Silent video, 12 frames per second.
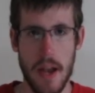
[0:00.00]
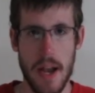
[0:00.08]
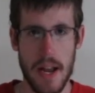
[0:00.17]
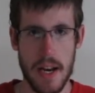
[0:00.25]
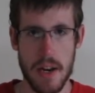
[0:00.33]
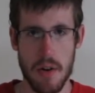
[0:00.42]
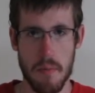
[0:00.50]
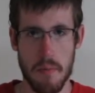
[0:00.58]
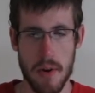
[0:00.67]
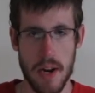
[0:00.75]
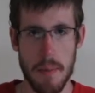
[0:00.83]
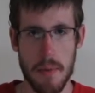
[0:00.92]
and it'll
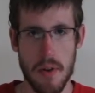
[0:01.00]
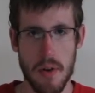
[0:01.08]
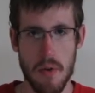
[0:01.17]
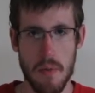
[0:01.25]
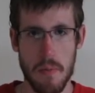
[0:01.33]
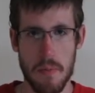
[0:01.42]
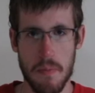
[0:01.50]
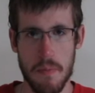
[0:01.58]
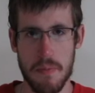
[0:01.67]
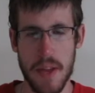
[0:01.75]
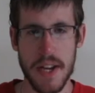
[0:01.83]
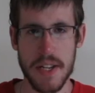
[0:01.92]
bring up a little
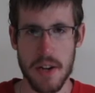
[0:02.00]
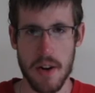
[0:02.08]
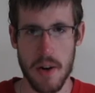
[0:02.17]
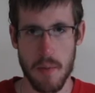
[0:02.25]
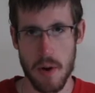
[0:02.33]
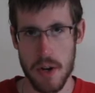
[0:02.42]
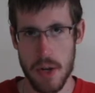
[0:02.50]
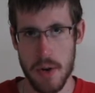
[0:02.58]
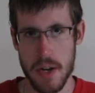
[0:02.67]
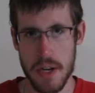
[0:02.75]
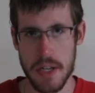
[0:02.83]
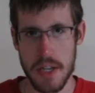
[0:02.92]
text area where you
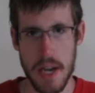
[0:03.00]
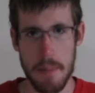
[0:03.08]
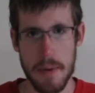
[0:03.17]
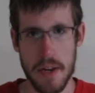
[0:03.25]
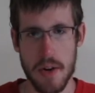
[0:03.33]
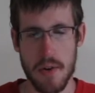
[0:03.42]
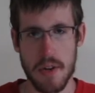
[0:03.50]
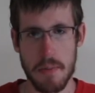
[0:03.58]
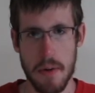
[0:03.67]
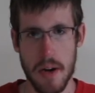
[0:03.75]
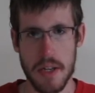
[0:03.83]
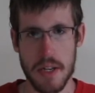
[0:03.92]
can type in your
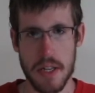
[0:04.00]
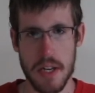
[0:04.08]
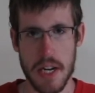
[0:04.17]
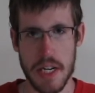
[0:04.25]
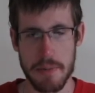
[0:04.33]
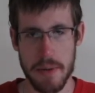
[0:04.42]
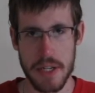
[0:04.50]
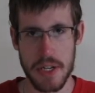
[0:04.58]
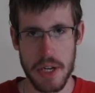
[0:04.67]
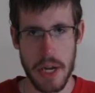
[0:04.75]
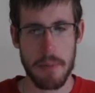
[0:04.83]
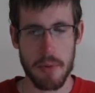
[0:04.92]
response to the text
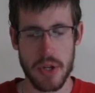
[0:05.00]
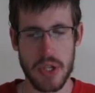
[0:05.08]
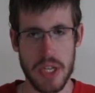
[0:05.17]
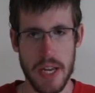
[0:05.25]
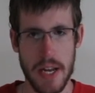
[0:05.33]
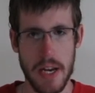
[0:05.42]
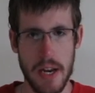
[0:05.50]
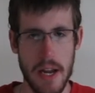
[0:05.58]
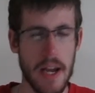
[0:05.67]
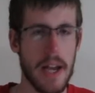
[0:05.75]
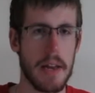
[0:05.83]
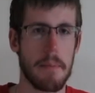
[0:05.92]
message, push send,
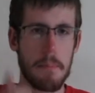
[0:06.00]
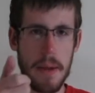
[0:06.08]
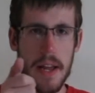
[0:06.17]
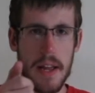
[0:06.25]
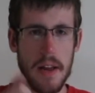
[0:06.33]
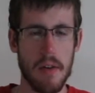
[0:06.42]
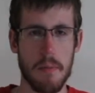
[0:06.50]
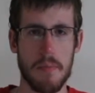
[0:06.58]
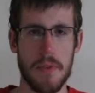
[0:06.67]
and bing, it'll